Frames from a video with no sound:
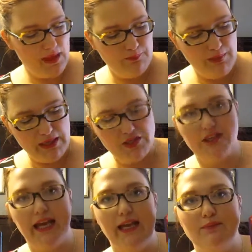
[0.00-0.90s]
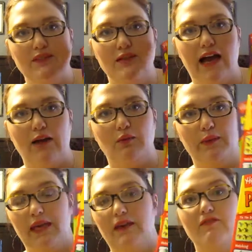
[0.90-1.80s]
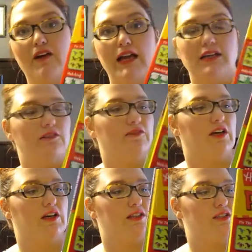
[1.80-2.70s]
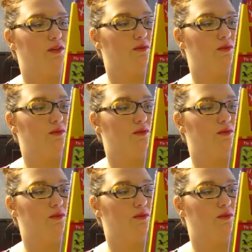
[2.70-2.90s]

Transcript: picture games. So that will be fun for her to do